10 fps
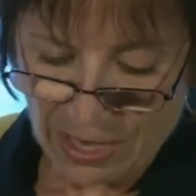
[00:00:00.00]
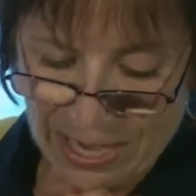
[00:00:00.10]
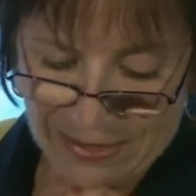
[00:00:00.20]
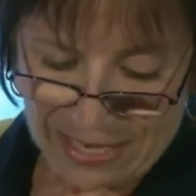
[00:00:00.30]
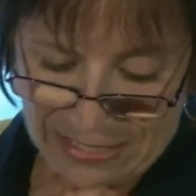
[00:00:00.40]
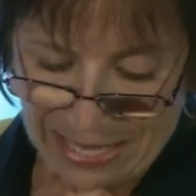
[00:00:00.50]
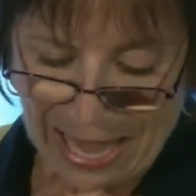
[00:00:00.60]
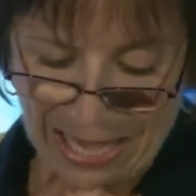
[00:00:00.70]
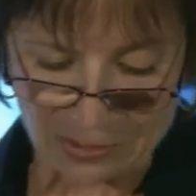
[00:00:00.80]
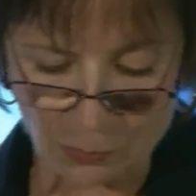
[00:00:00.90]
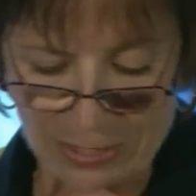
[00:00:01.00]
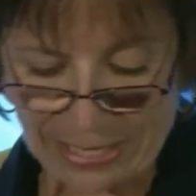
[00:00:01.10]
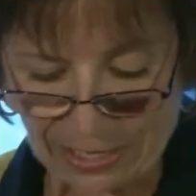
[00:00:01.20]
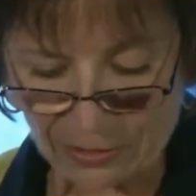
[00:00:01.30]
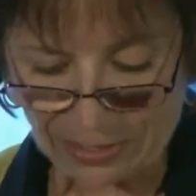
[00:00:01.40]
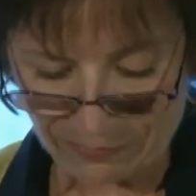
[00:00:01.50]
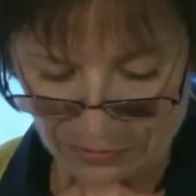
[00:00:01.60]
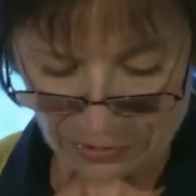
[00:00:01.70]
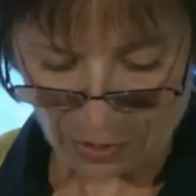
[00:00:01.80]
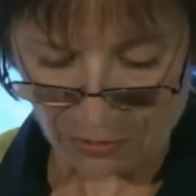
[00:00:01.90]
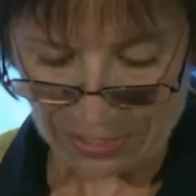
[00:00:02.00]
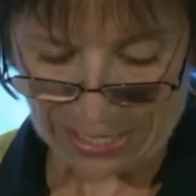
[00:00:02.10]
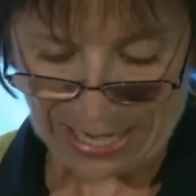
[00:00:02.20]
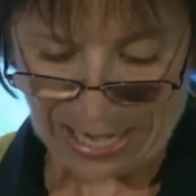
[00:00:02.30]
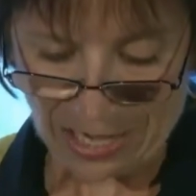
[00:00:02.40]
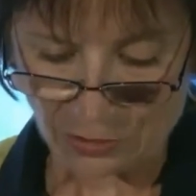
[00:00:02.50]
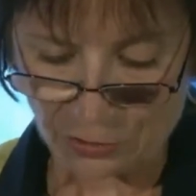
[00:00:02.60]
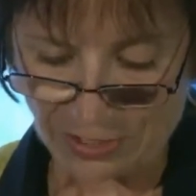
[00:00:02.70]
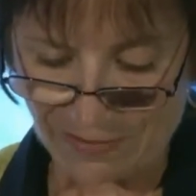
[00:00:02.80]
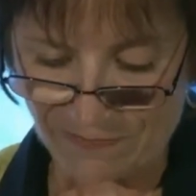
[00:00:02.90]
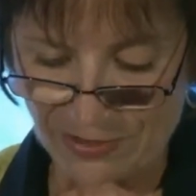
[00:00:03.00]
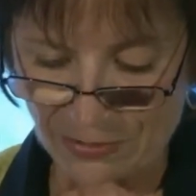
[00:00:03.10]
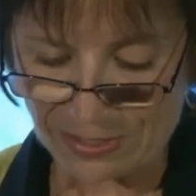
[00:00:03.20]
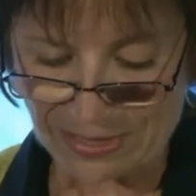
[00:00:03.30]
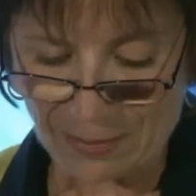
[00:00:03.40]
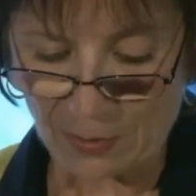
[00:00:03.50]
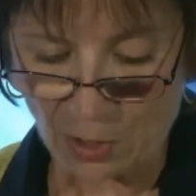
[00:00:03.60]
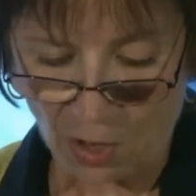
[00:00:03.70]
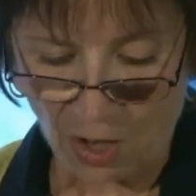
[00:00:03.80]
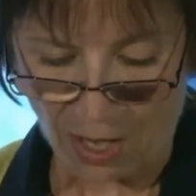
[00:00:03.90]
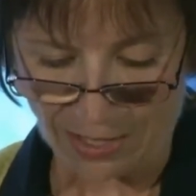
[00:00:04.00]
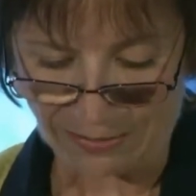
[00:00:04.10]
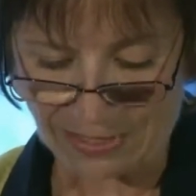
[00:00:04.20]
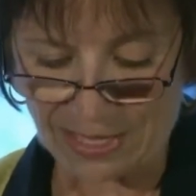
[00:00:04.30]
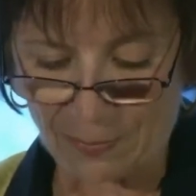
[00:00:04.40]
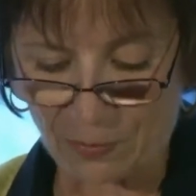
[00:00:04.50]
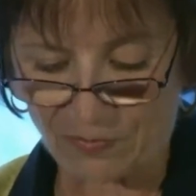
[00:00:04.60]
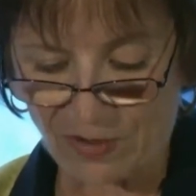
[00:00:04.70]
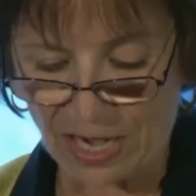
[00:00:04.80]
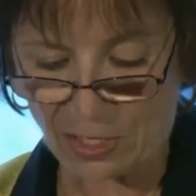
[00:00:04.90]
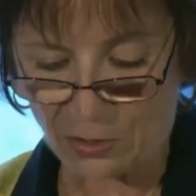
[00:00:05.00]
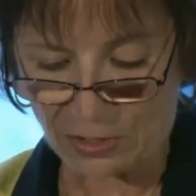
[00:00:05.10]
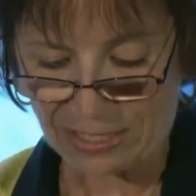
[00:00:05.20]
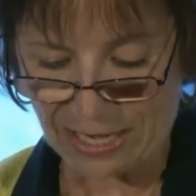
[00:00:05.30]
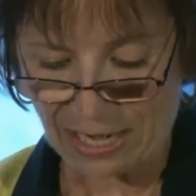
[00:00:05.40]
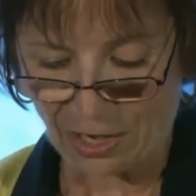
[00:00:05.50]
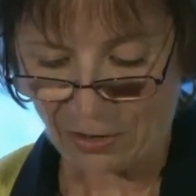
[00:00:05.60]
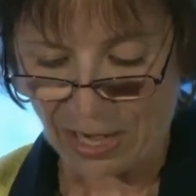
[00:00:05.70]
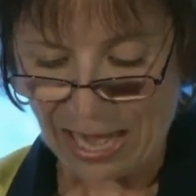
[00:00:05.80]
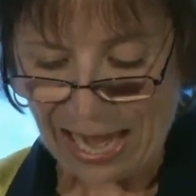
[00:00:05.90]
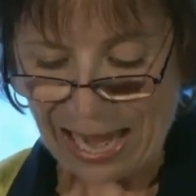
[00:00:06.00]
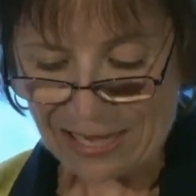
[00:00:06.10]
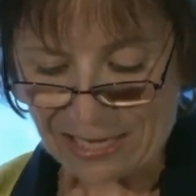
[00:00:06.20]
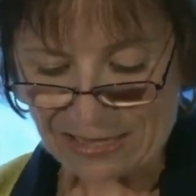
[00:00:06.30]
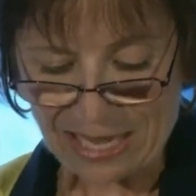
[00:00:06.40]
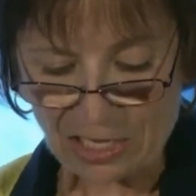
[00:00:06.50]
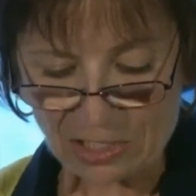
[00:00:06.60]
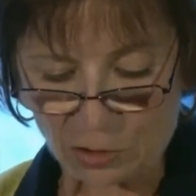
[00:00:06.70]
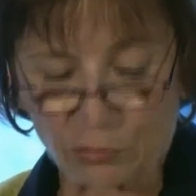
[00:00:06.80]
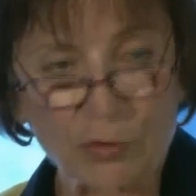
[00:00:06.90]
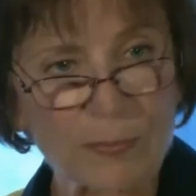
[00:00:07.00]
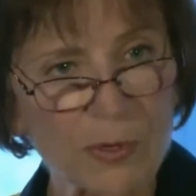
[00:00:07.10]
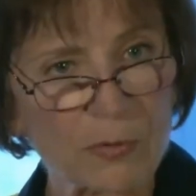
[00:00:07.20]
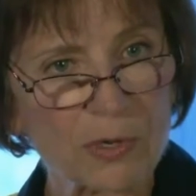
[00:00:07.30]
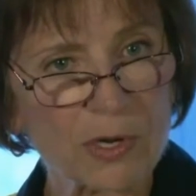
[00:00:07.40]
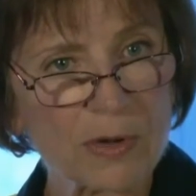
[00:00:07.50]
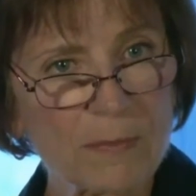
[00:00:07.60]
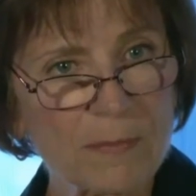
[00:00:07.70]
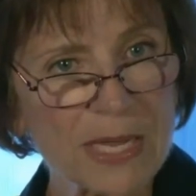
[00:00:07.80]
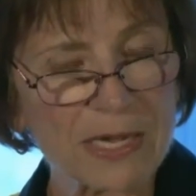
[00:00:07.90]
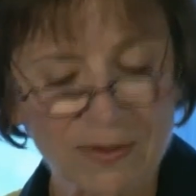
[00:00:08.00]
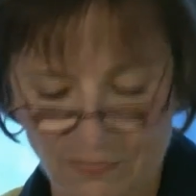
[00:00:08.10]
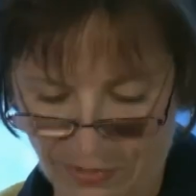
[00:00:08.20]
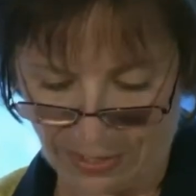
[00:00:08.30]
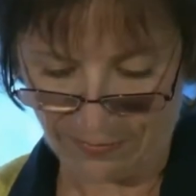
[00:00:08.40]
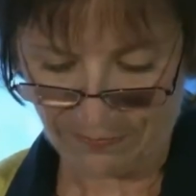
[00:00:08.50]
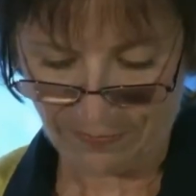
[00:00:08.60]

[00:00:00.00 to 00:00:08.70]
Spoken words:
And then last, when caregivers are engaged, they feel that they belong, that they provide good care, and that they contribute meaningfully.